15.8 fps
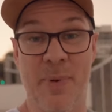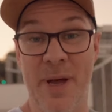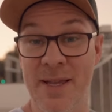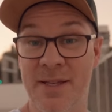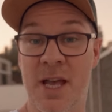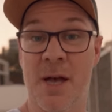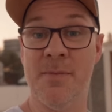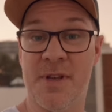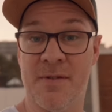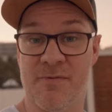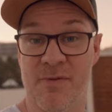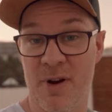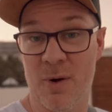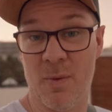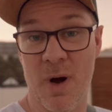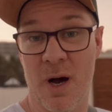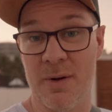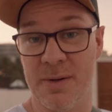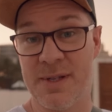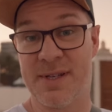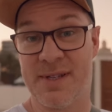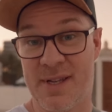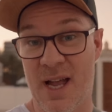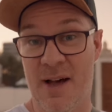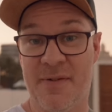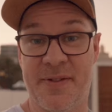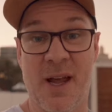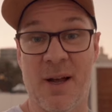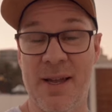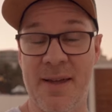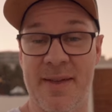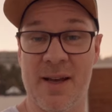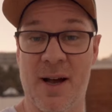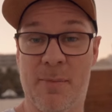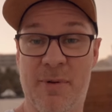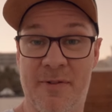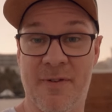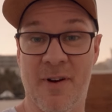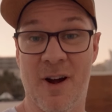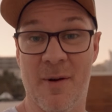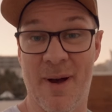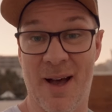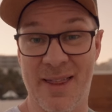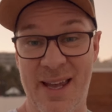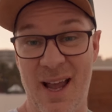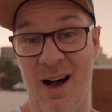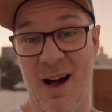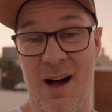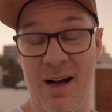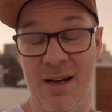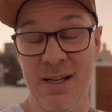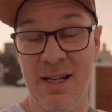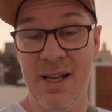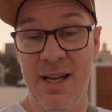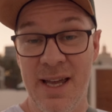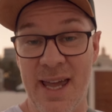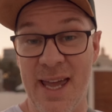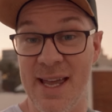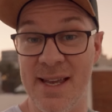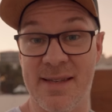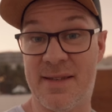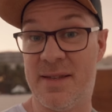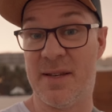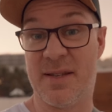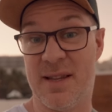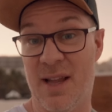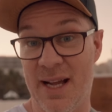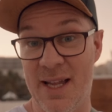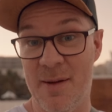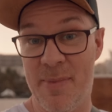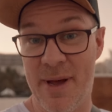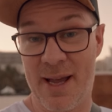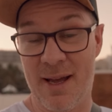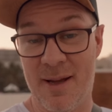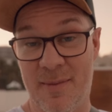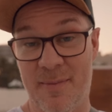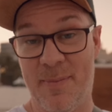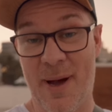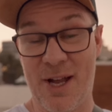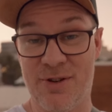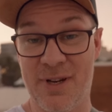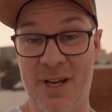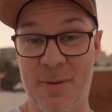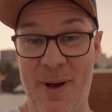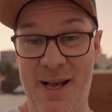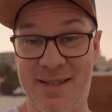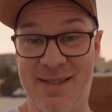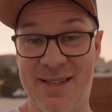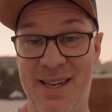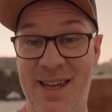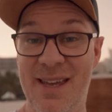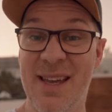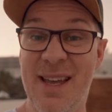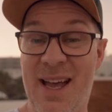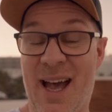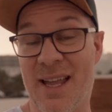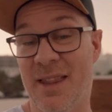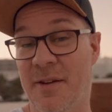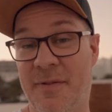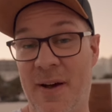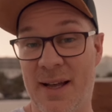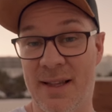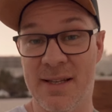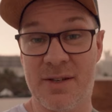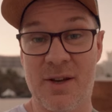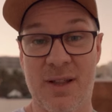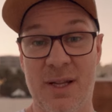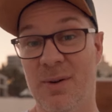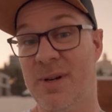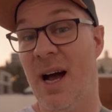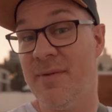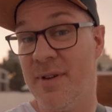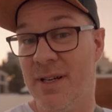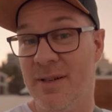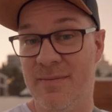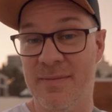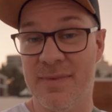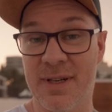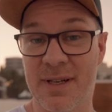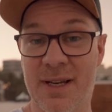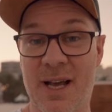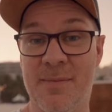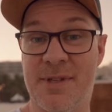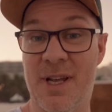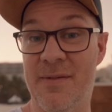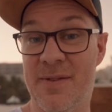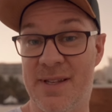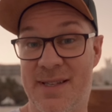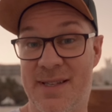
But in terms of real world stuff, the only thing I prefer about the R is the slightly bigger battery capacity and the fact that it's got a little cover that comes over the